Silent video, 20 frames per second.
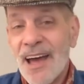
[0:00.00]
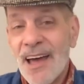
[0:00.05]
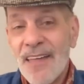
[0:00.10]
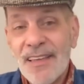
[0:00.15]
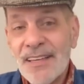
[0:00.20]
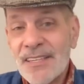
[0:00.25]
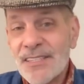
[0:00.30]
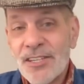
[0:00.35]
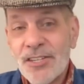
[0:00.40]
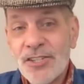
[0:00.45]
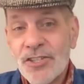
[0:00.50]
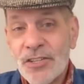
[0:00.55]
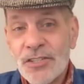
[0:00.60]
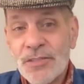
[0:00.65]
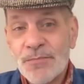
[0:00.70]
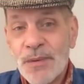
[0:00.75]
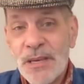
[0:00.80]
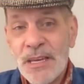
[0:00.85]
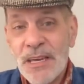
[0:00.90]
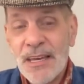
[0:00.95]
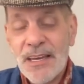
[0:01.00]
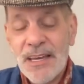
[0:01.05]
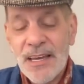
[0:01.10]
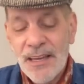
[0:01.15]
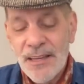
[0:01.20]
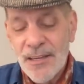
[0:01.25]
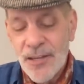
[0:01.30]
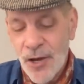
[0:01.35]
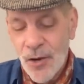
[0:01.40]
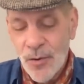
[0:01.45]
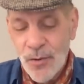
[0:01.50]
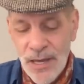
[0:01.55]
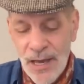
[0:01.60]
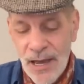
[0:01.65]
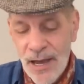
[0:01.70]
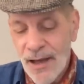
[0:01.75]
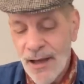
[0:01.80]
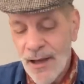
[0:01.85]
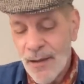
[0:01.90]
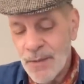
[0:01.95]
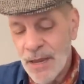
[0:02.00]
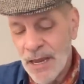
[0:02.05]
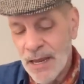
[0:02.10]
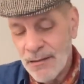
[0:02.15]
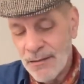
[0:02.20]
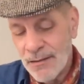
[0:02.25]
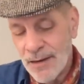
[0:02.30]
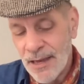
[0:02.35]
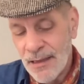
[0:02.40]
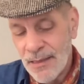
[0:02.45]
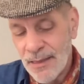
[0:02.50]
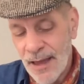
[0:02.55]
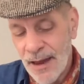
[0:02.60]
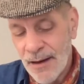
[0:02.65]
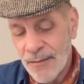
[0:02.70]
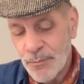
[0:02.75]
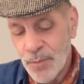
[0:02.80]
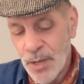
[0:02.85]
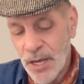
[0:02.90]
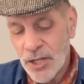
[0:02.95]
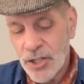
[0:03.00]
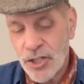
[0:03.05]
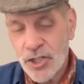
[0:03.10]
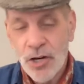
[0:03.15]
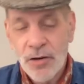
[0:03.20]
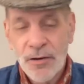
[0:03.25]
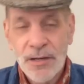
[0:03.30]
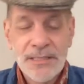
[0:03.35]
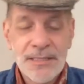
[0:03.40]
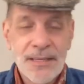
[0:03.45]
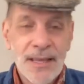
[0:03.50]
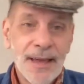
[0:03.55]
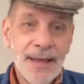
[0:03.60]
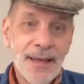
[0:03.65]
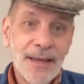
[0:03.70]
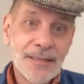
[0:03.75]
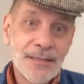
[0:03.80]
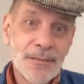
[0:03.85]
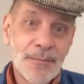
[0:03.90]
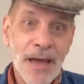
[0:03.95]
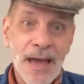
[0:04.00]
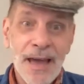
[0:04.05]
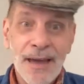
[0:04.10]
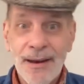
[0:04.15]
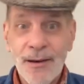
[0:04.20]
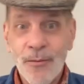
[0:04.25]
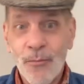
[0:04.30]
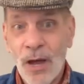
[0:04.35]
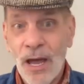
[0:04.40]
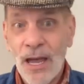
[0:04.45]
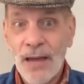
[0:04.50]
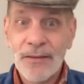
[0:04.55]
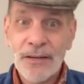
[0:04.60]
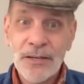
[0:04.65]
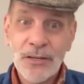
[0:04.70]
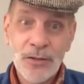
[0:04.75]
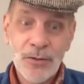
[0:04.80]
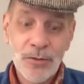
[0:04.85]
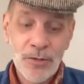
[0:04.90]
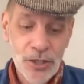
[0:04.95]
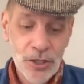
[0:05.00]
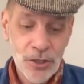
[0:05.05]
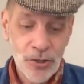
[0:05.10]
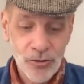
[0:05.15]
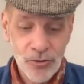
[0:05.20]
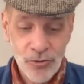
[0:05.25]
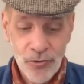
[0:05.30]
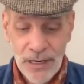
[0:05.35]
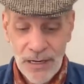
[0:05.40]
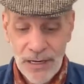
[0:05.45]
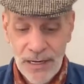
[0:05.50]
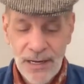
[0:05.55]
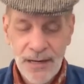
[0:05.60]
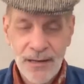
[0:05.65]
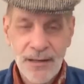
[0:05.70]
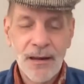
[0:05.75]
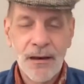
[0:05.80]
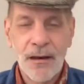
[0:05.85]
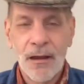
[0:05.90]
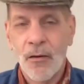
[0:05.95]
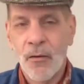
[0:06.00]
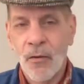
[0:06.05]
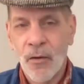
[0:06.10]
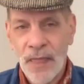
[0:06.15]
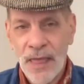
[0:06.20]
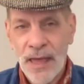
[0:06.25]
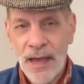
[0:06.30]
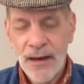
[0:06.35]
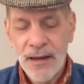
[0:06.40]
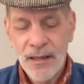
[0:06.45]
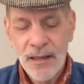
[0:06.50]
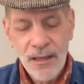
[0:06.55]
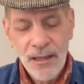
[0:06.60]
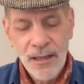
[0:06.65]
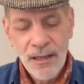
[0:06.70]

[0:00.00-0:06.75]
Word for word: And this could just be, you know, yeah, I mean, in that picture, it's like, it's a man and wife and two children and, you know, all that.